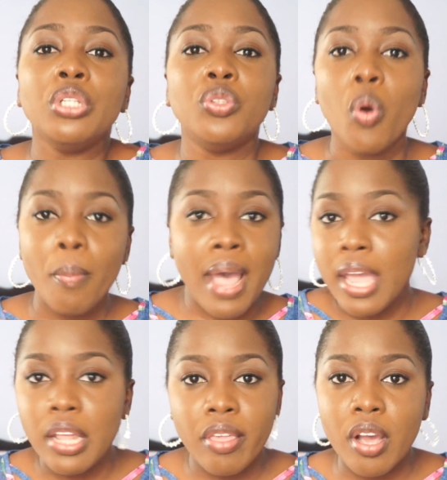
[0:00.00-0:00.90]
Don't buy
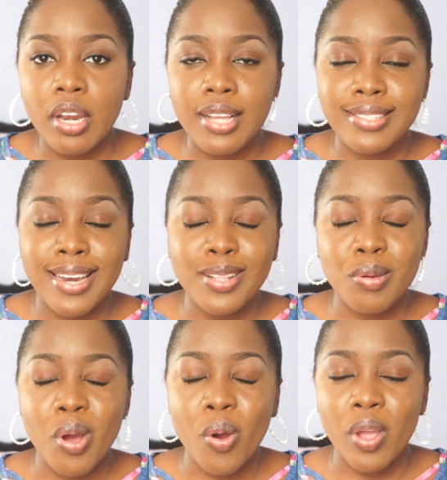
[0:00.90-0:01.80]
anything on the internet
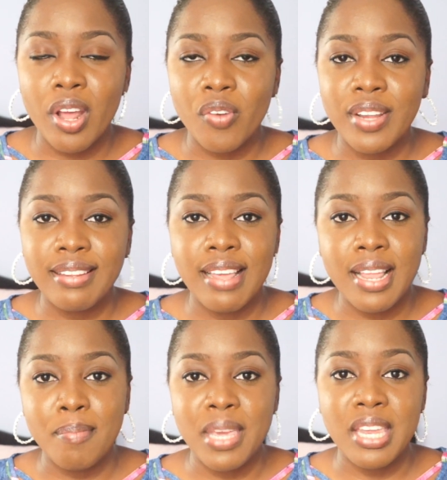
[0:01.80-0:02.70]
without going on
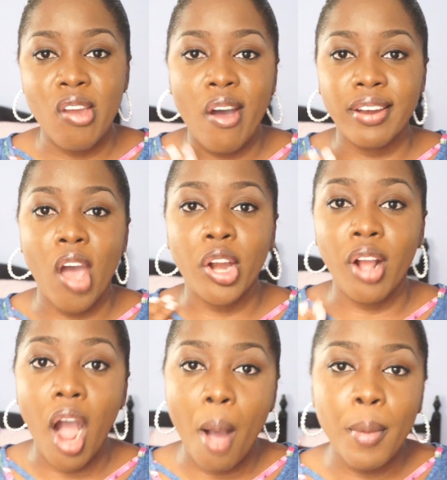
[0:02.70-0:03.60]

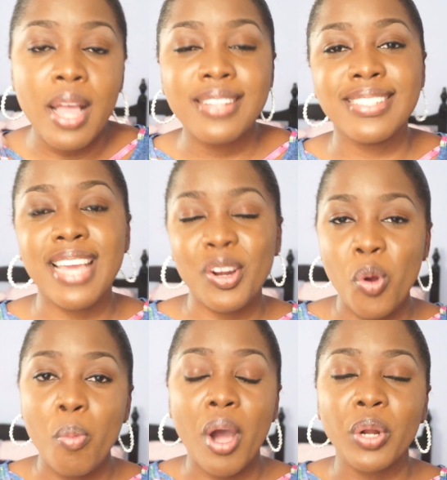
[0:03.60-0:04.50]
retailmenot.com to get
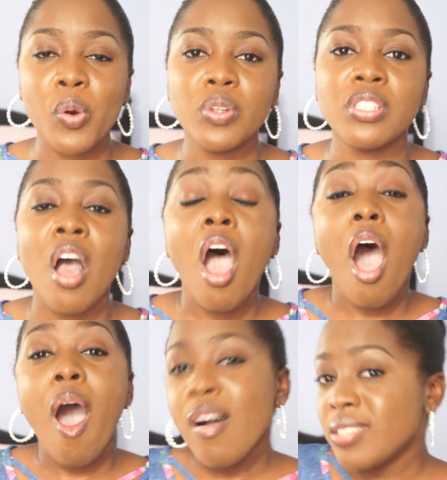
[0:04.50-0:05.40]
coupon codes.
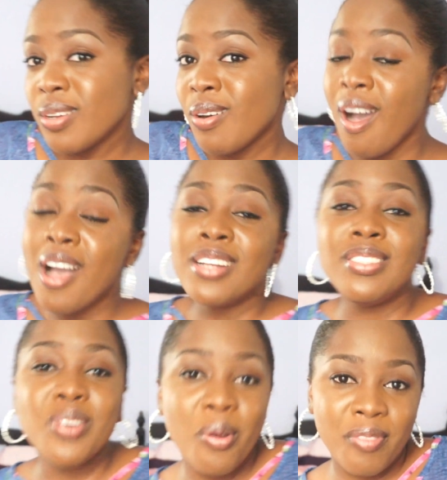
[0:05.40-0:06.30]
Also,
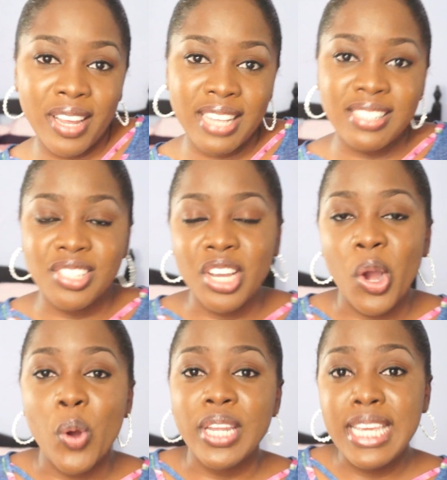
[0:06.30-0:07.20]
don't forget to check
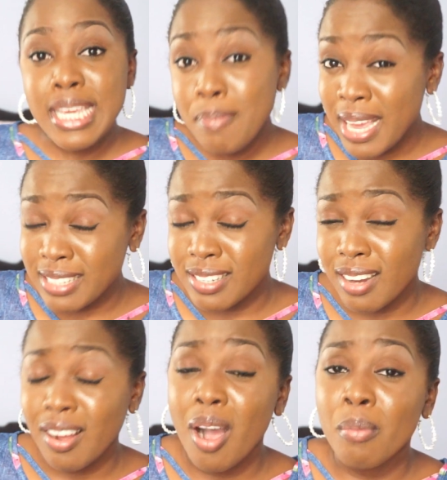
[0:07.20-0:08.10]
out
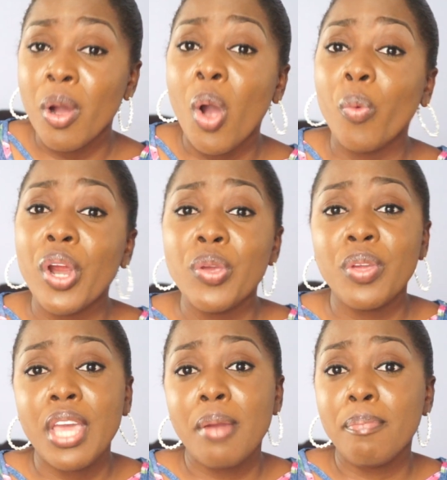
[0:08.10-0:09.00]
ebates.com where you
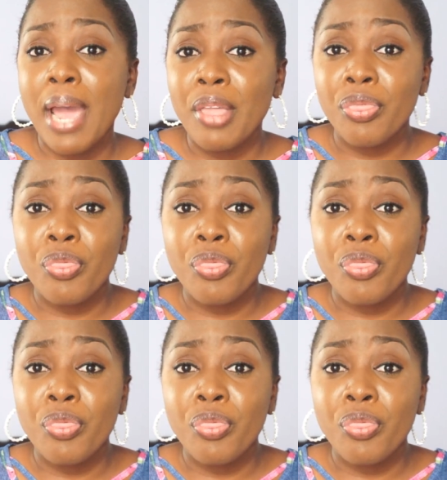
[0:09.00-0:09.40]
can buy